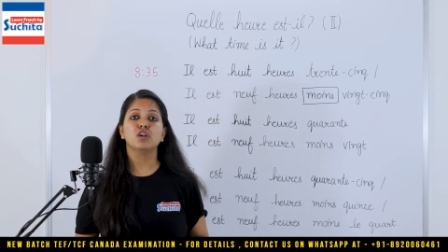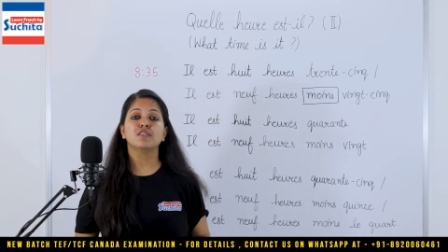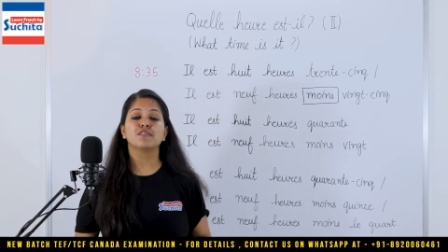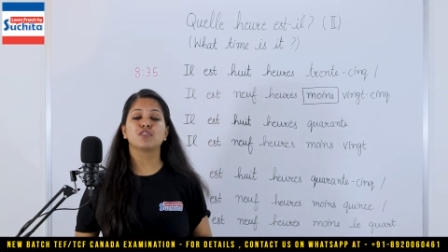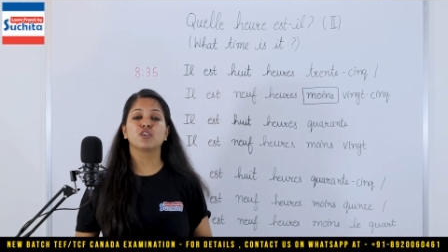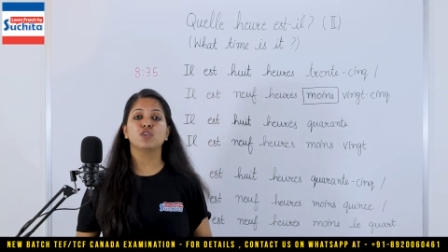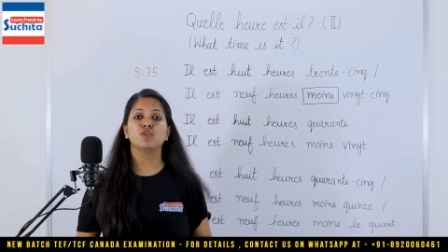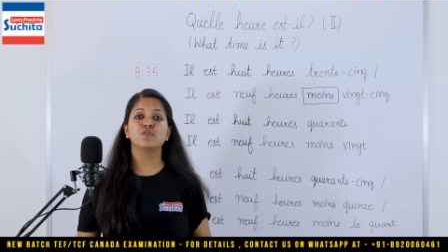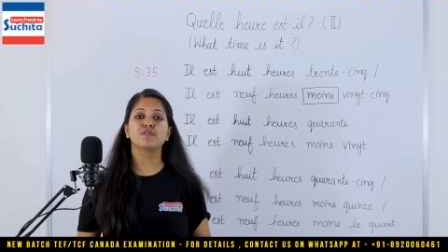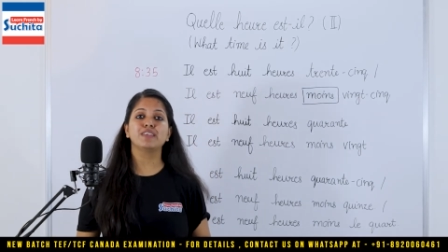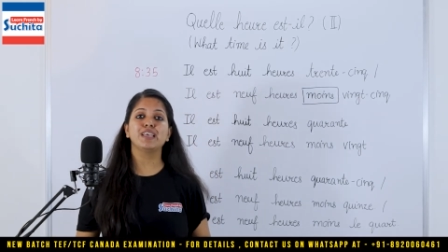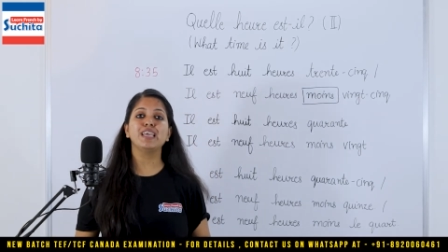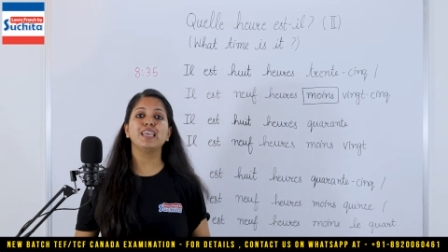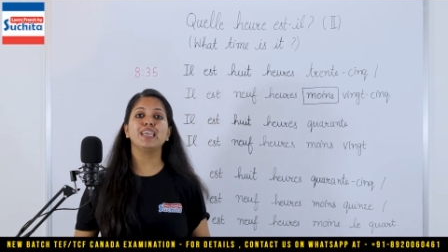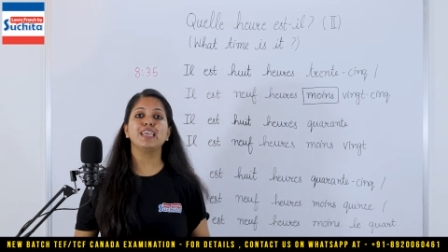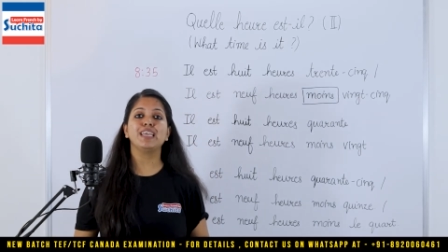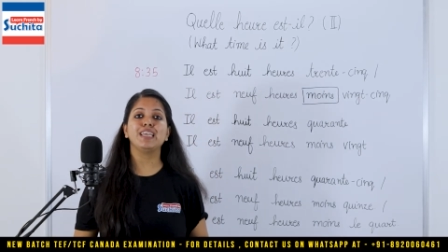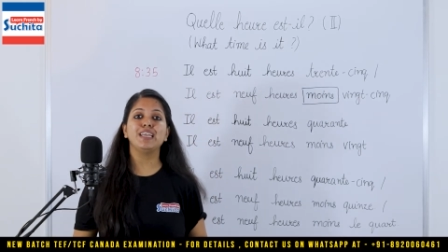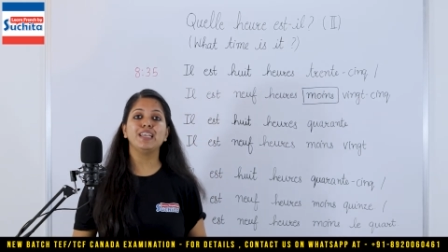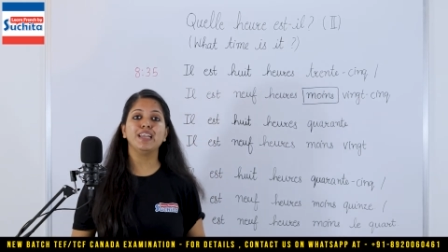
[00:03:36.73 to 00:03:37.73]
So, you
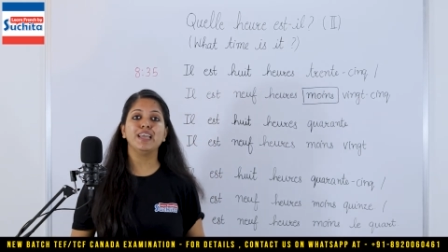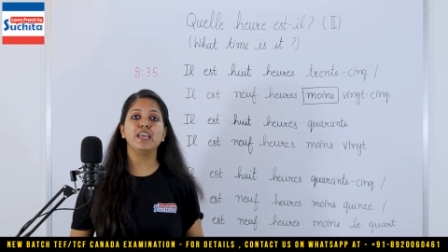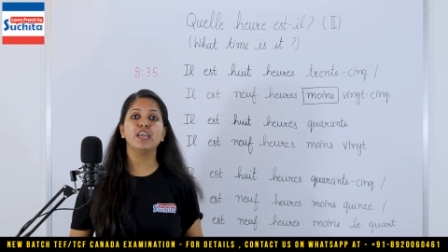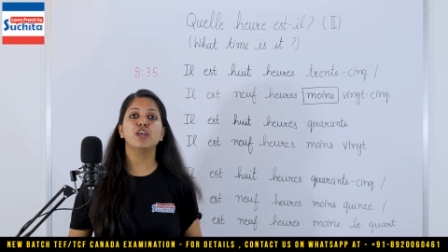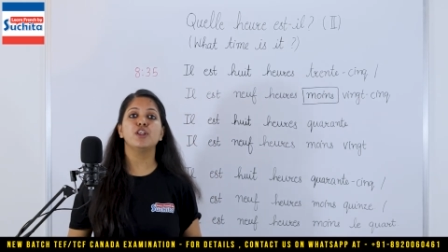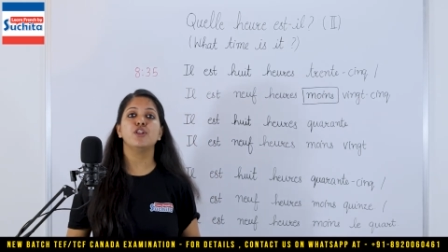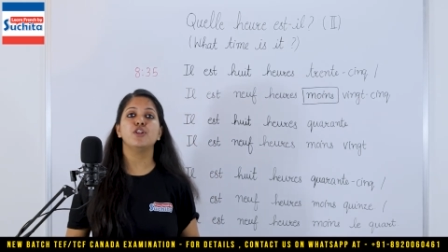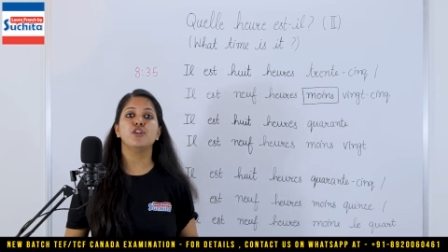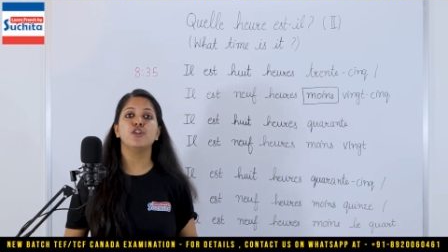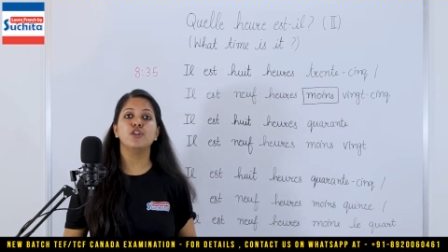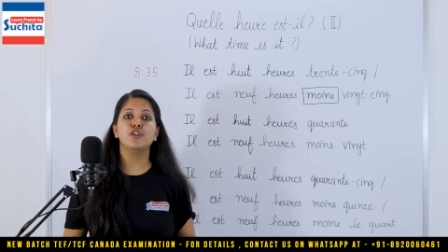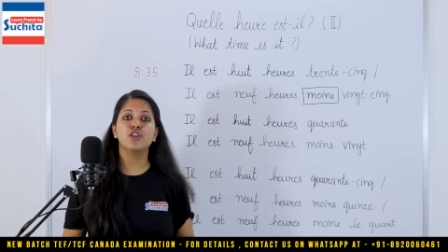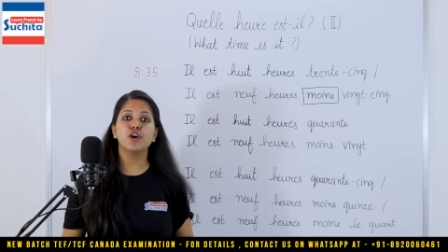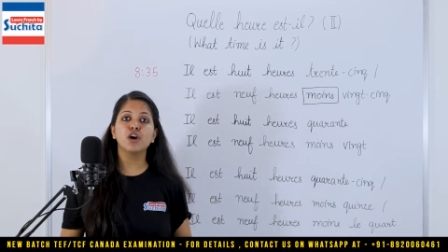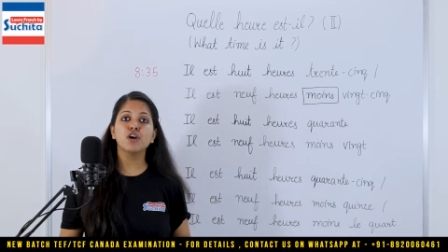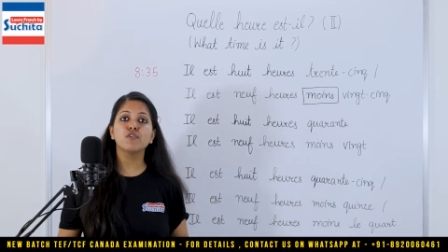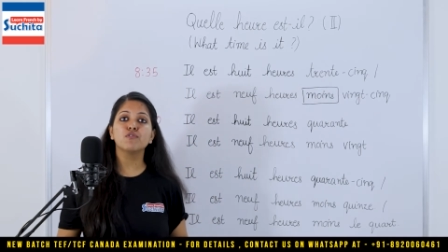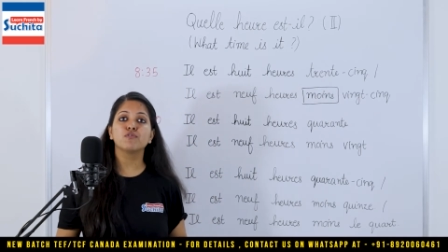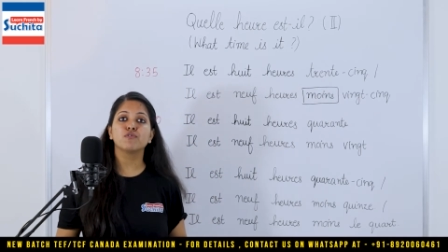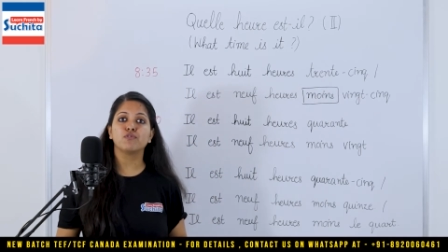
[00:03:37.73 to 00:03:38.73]
say il est
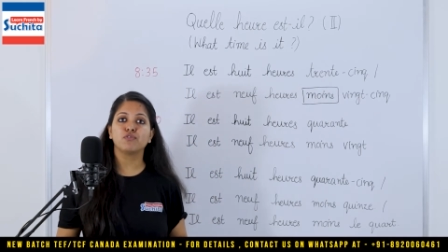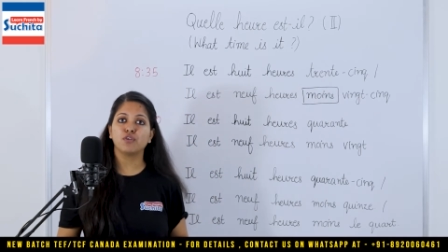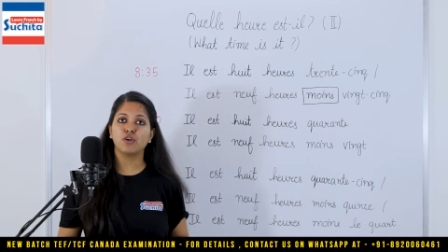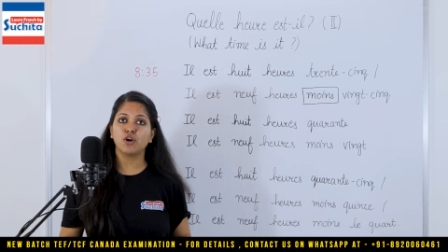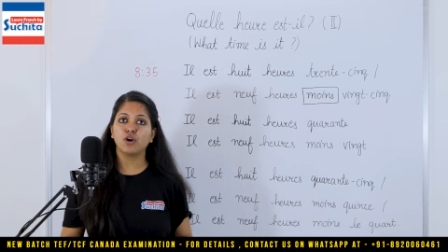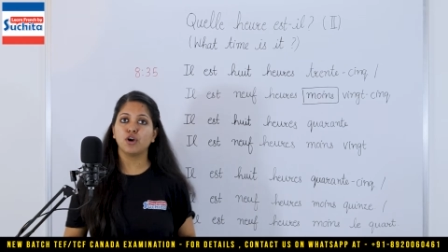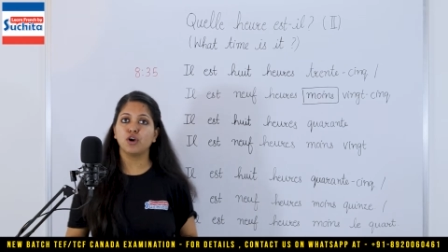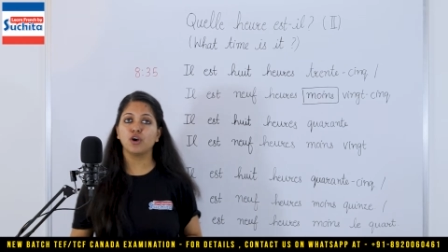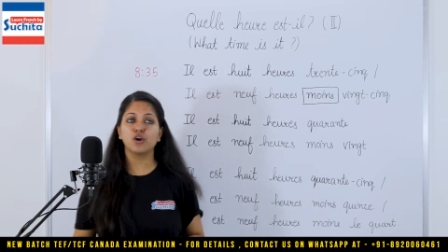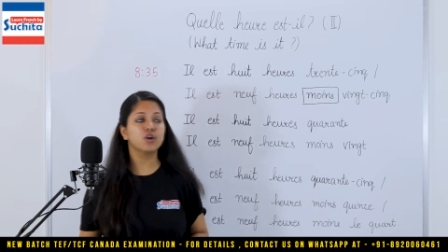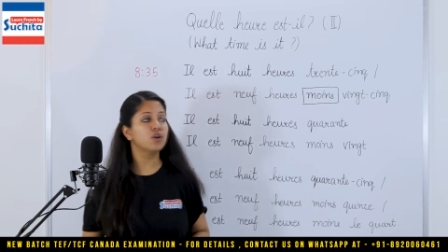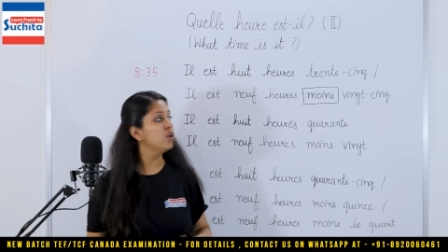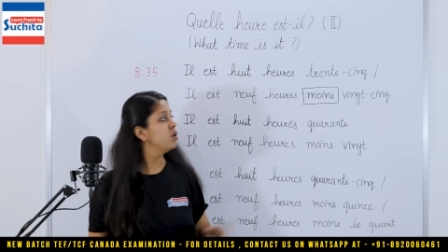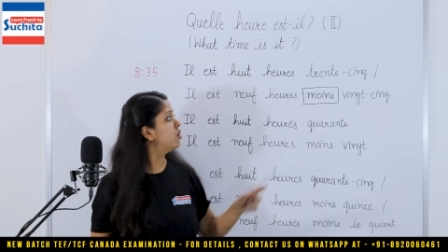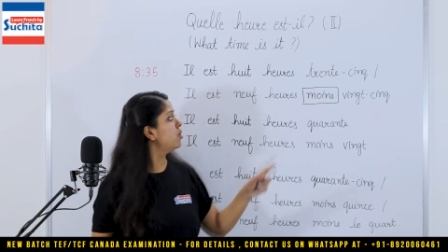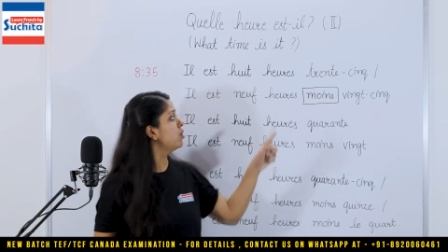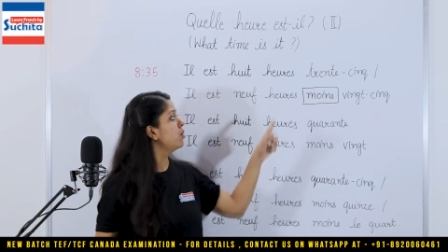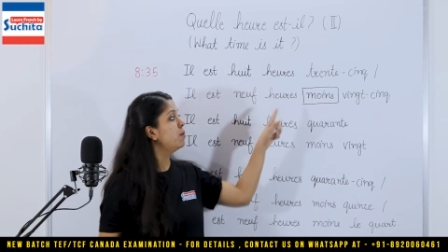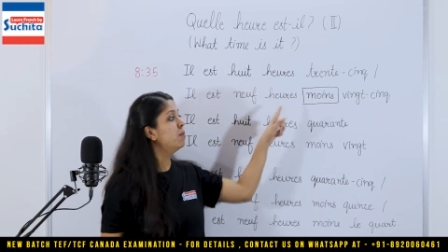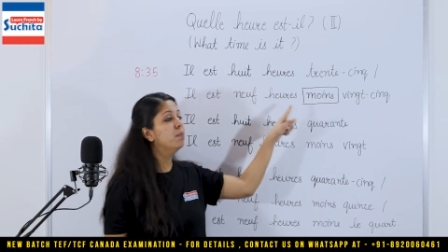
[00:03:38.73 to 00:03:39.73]
9h
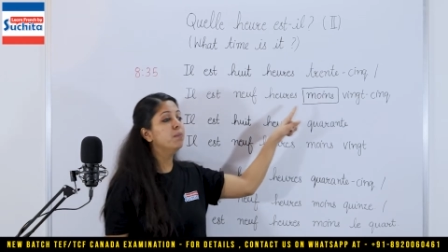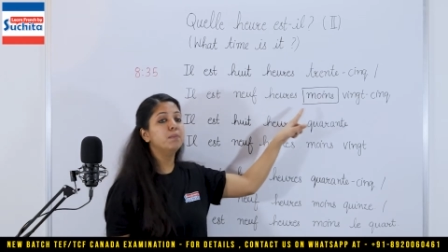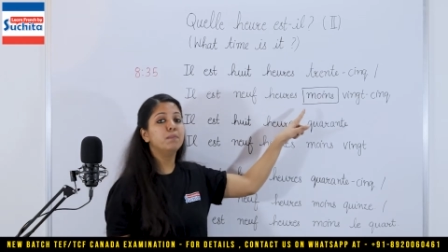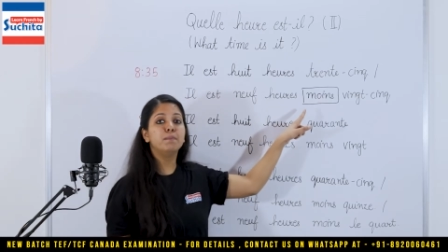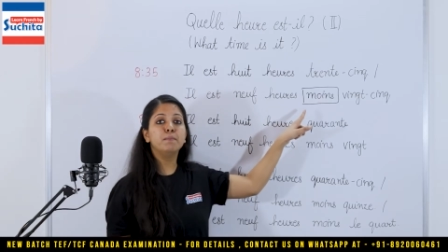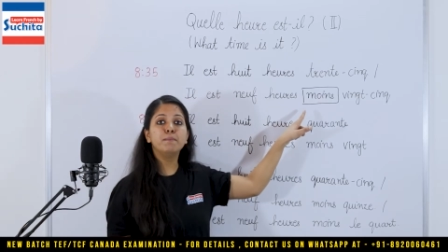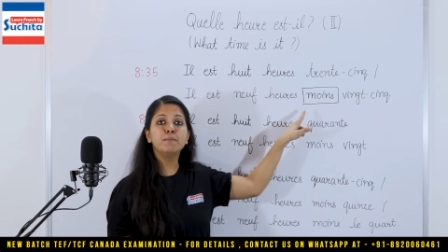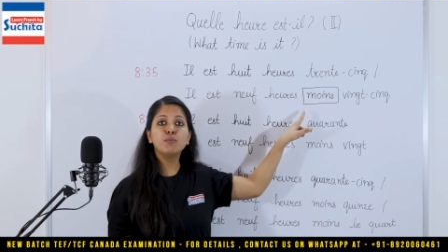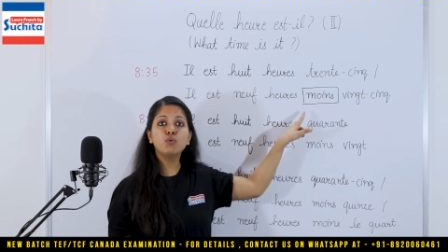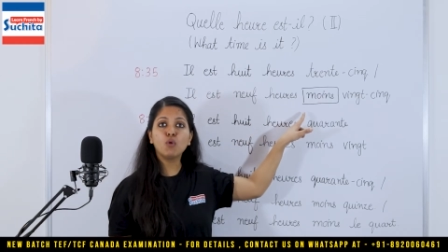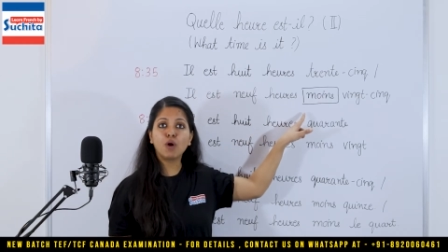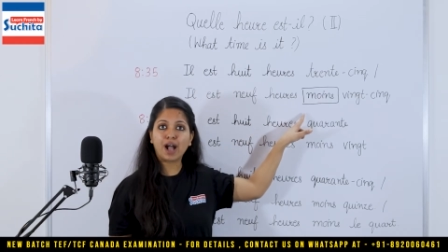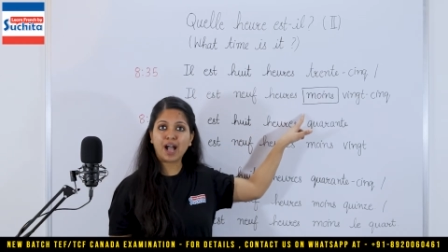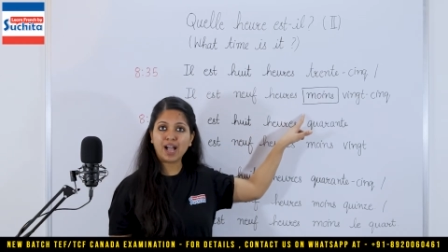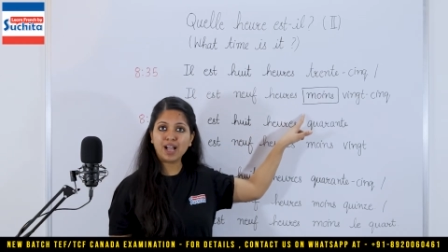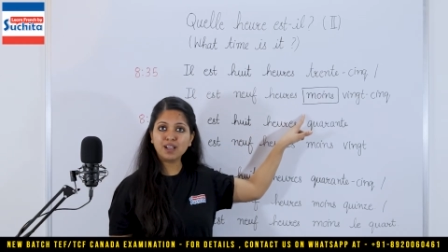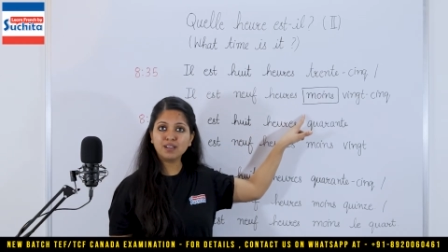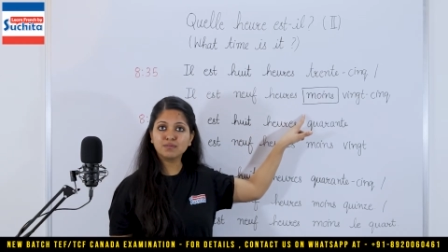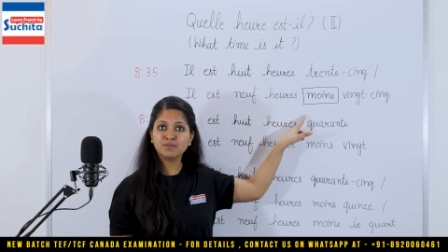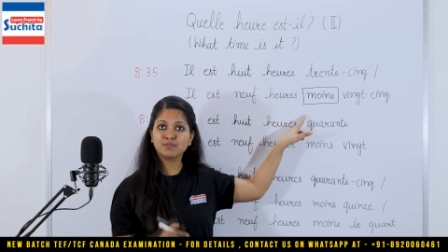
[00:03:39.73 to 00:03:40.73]

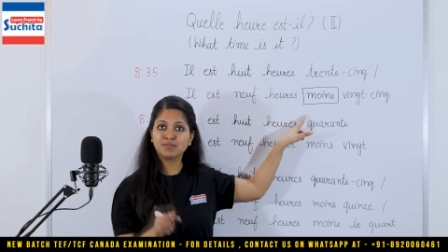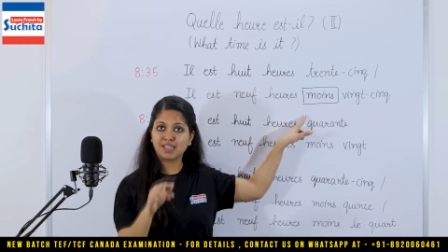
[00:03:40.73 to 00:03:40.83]
moins,